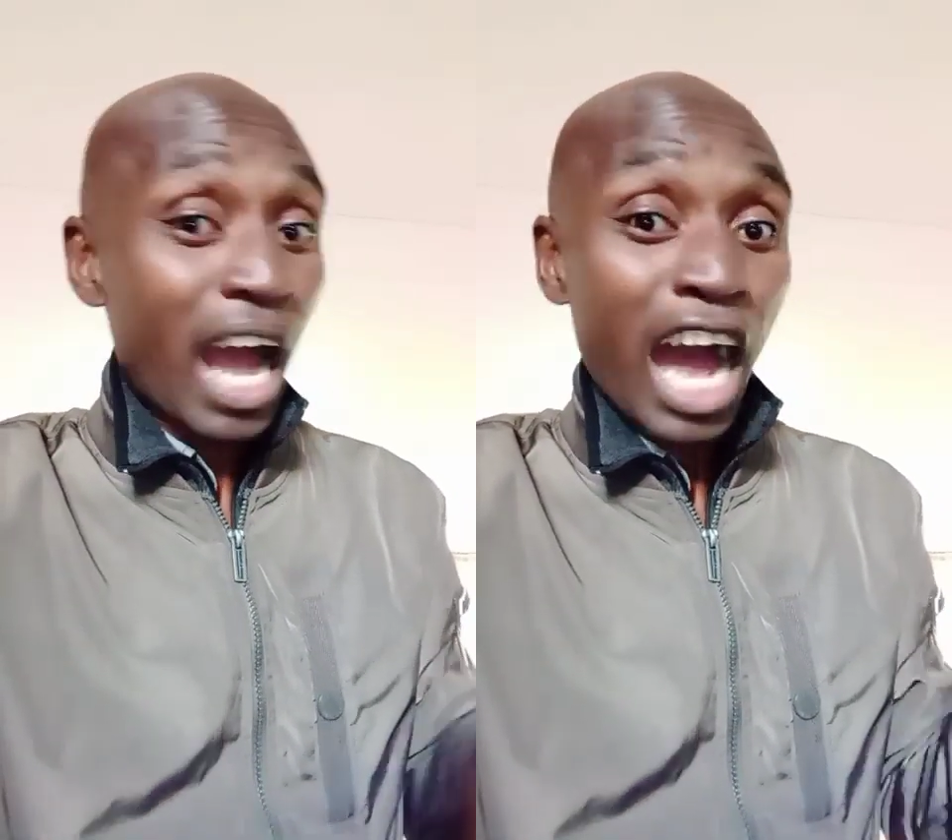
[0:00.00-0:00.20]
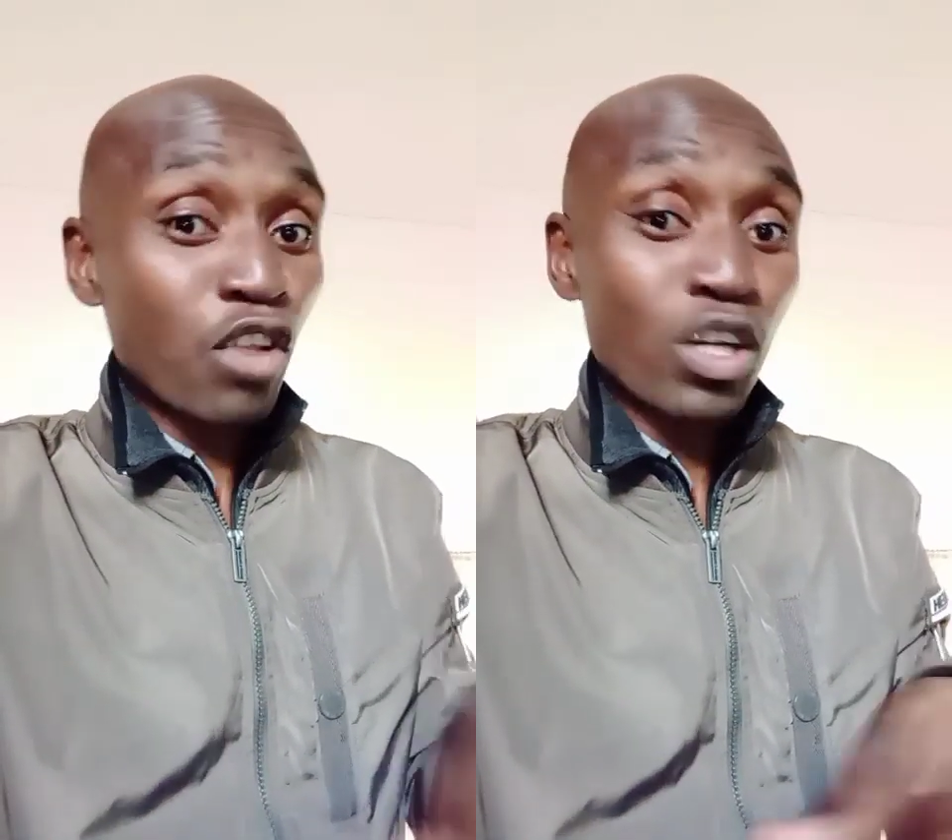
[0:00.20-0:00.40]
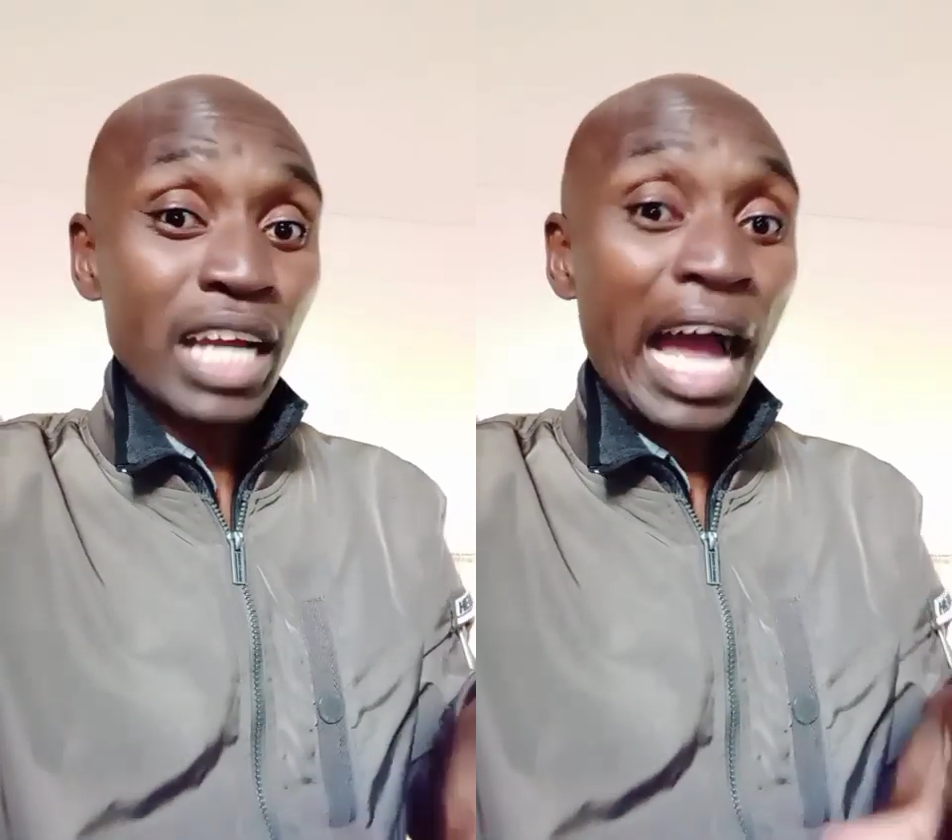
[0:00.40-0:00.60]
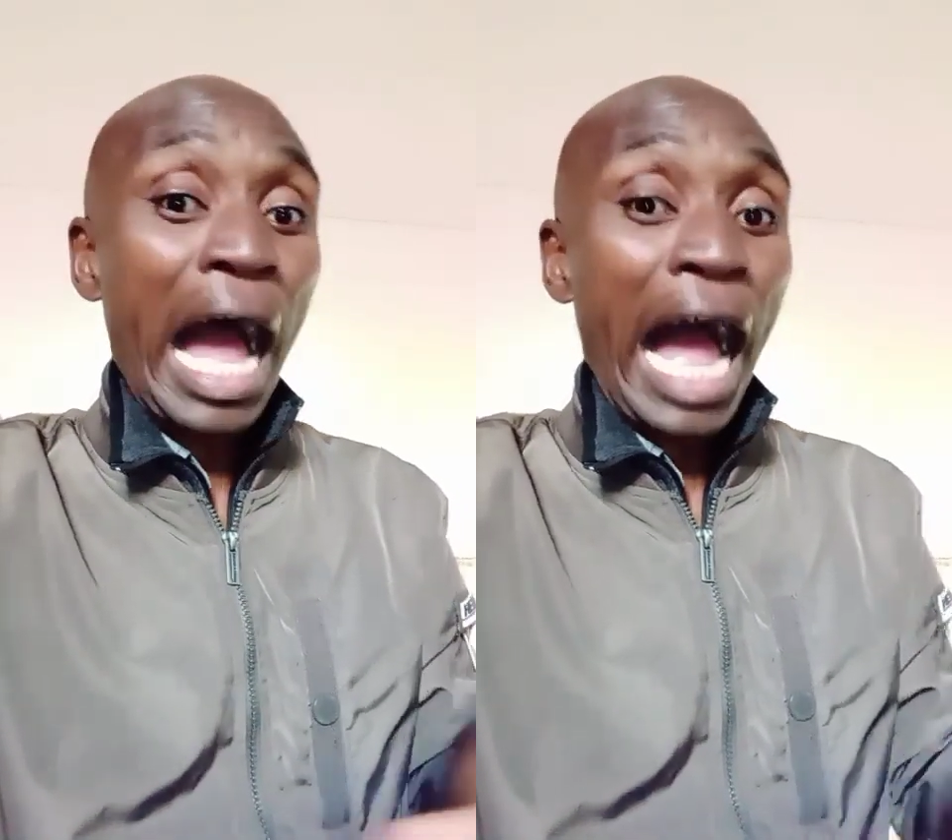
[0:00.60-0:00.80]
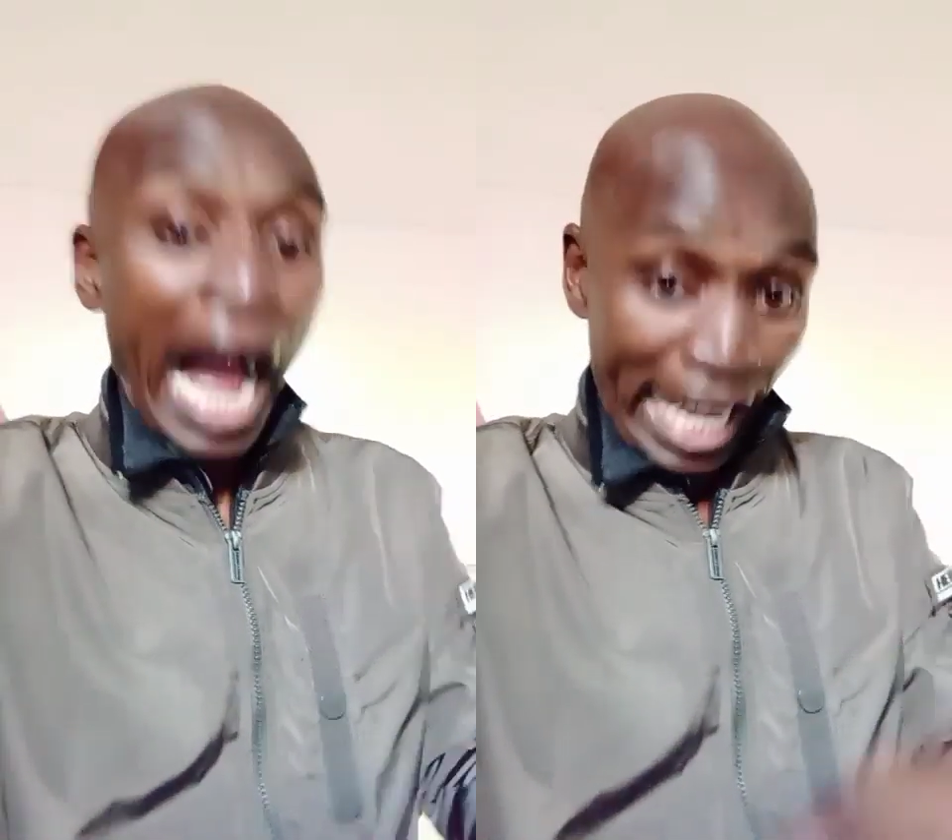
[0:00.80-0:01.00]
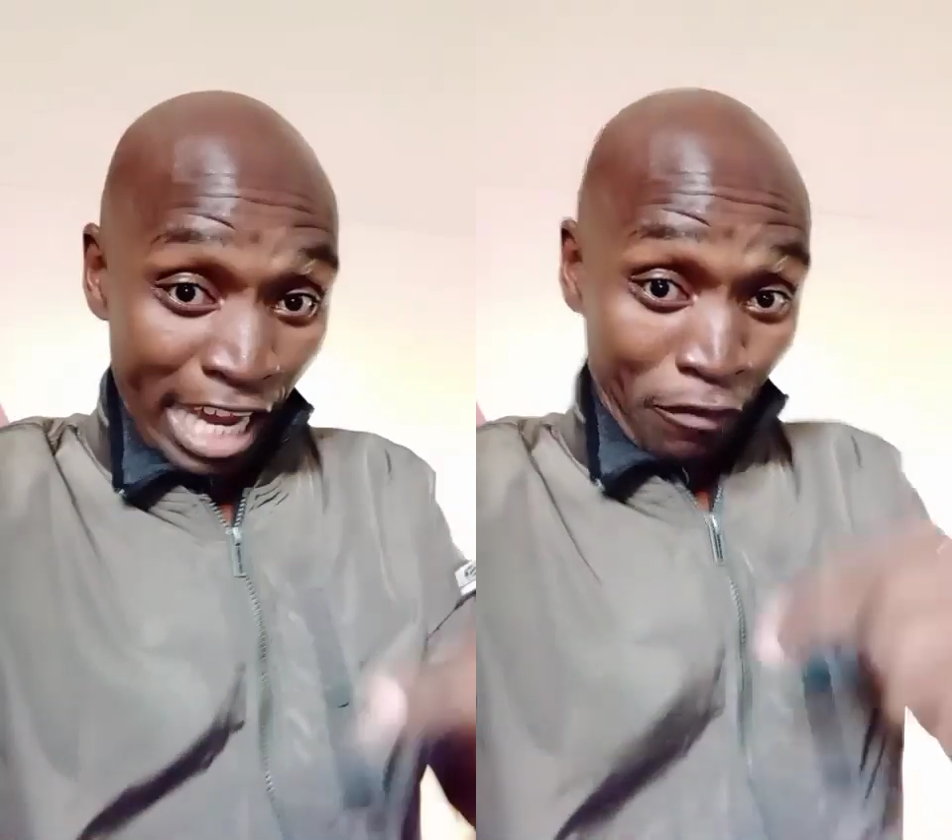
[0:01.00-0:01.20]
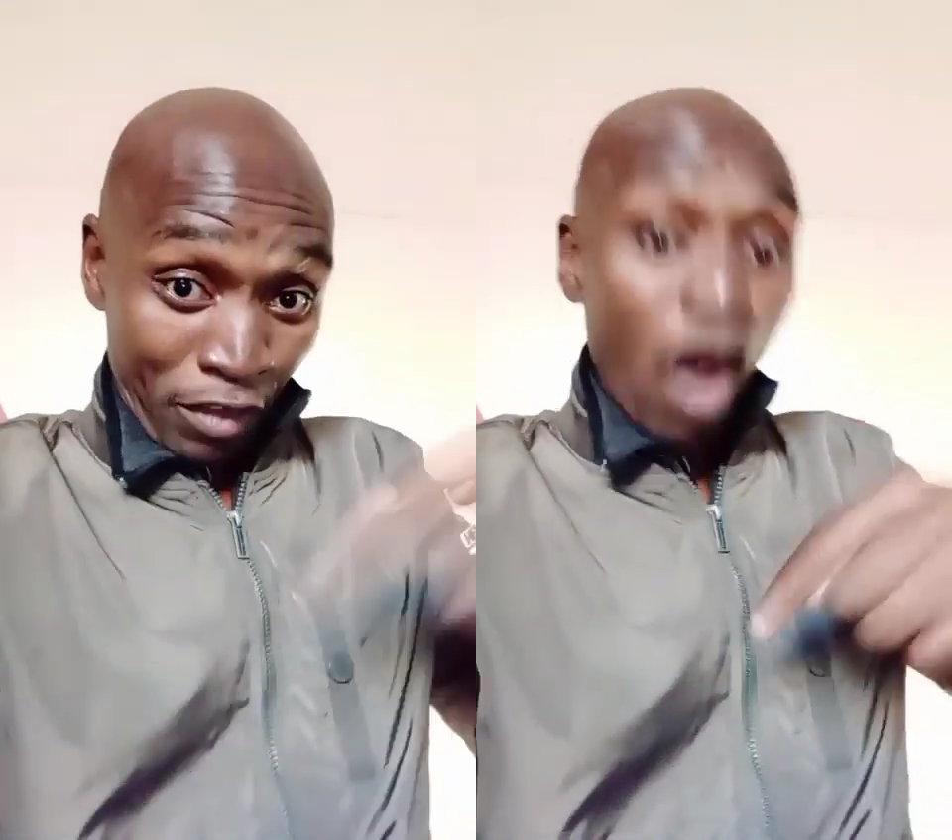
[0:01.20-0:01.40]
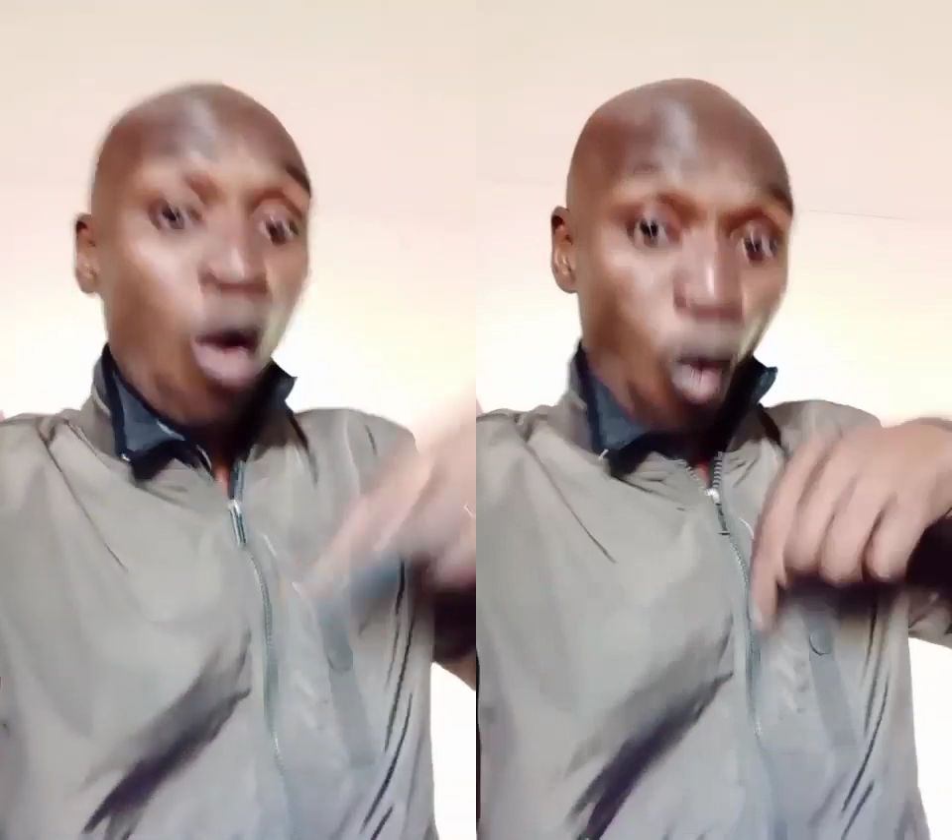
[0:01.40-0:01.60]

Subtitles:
have their